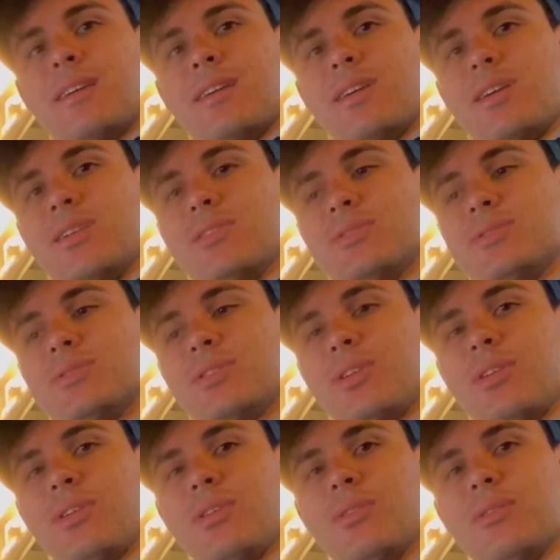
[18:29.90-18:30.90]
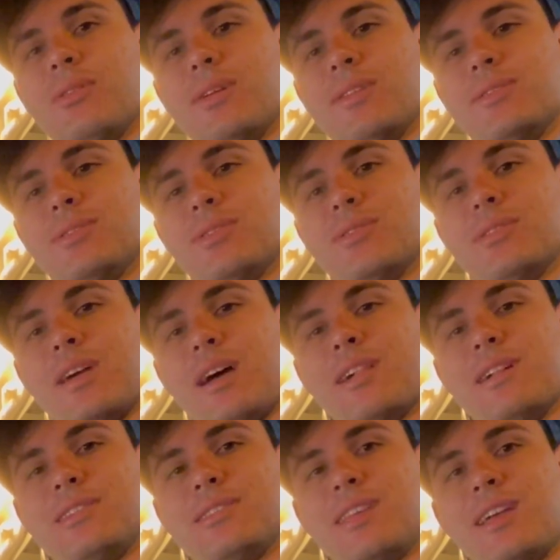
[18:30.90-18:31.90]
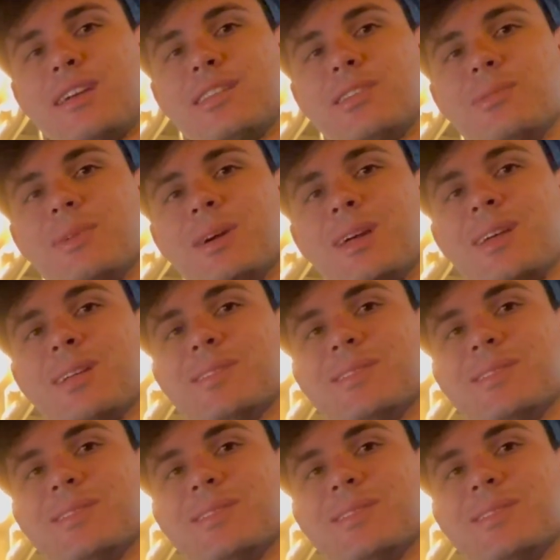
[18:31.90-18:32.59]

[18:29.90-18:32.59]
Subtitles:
And so Natalie, take it away.